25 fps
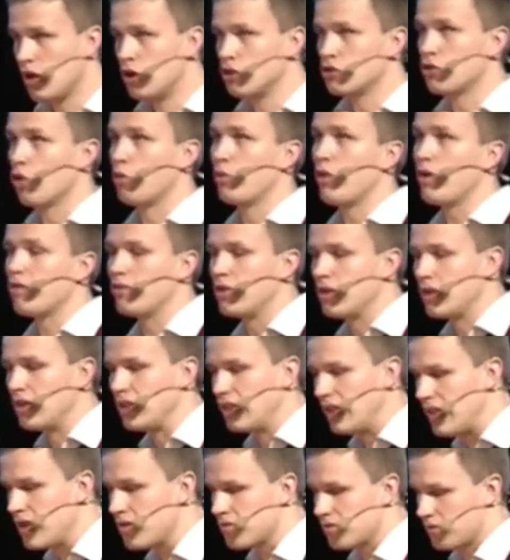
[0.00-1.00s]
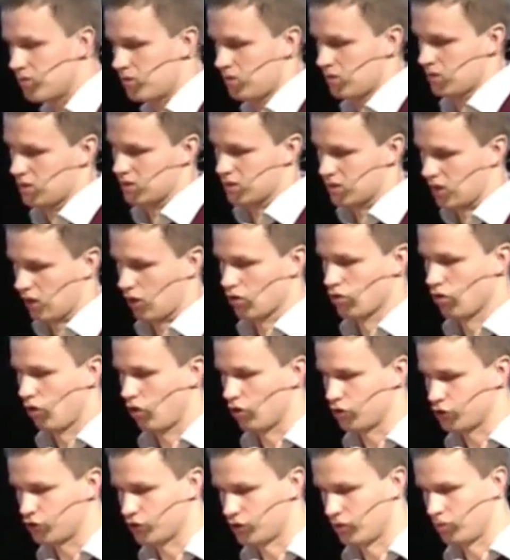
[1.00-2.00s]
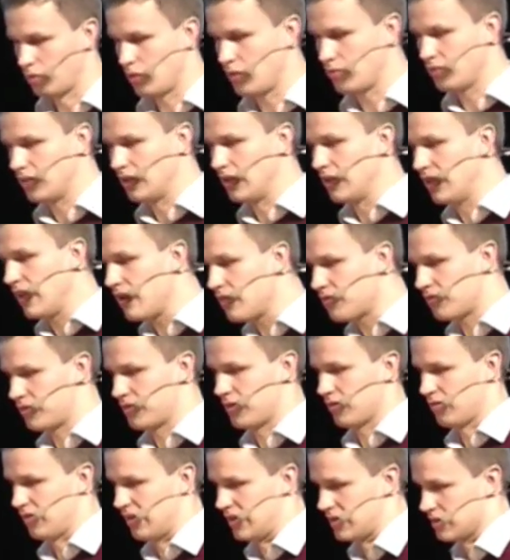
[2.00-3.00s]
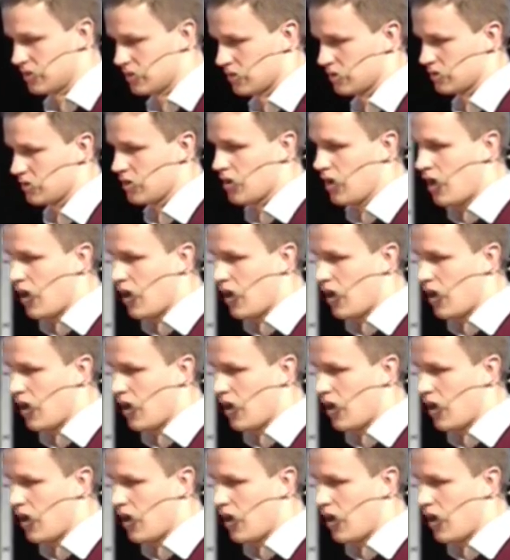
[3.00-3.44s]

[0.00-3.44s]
So we will live technology, we will live devices,